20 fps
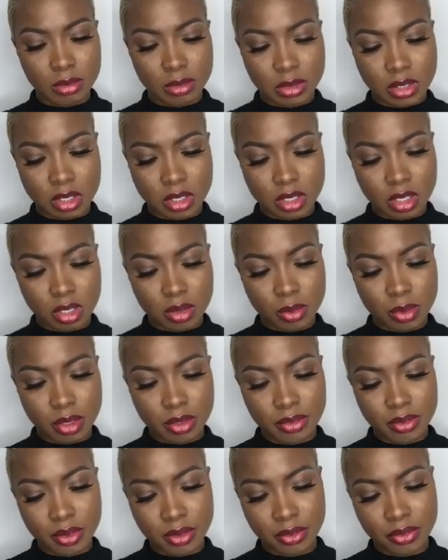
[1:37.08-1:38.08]
Just gonna wait
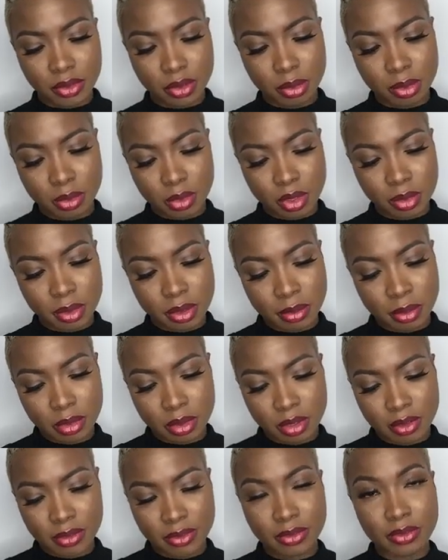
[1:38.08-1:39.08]
for a few more people
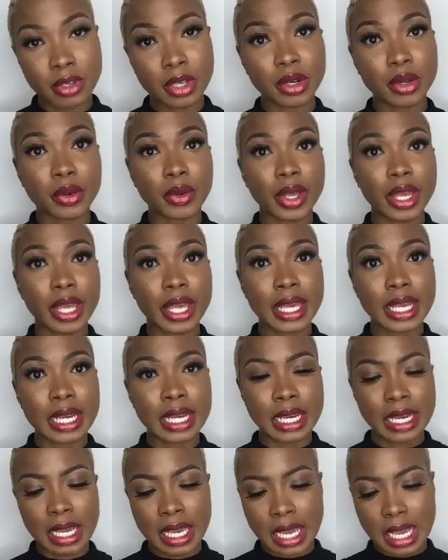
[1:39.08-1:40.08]
to funnel
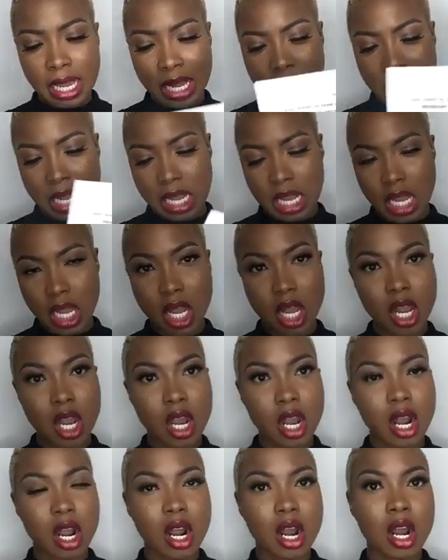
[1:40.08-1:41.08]
in,
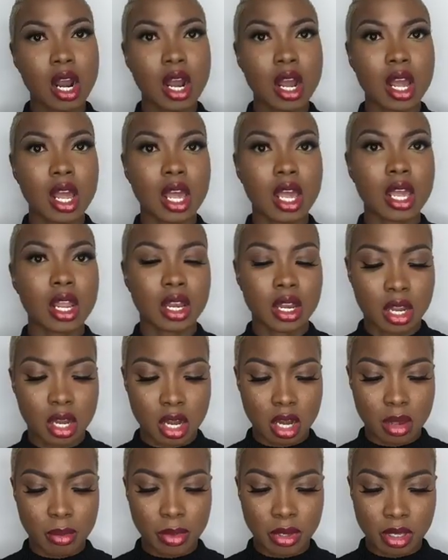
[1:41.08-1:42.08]
and then
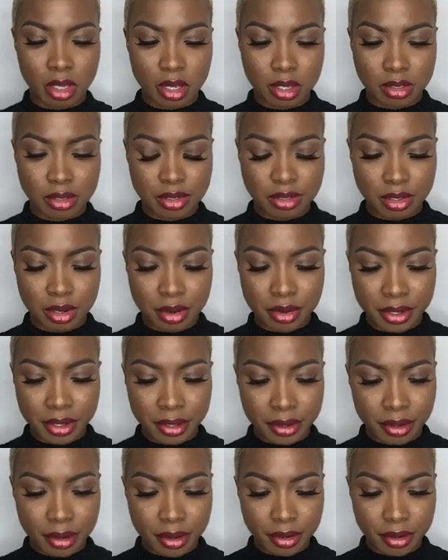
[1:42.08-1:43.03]
I'm gonna get started.